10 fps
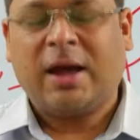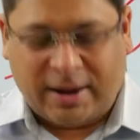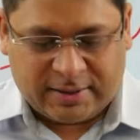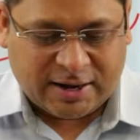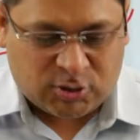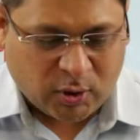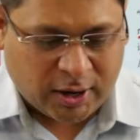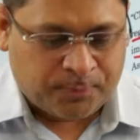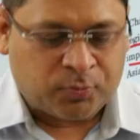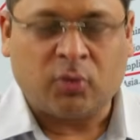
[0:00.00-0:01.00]
And that's
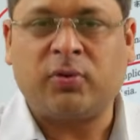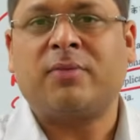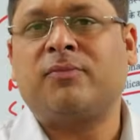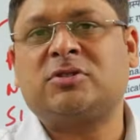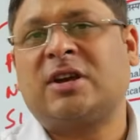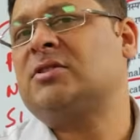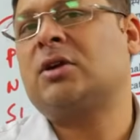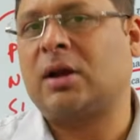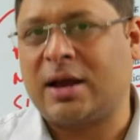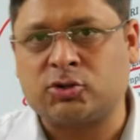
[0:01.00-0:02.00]
why we emphasize in
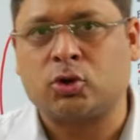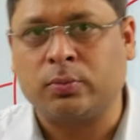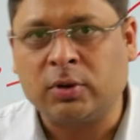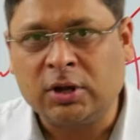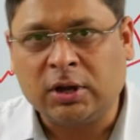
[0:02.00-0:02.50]
the classroom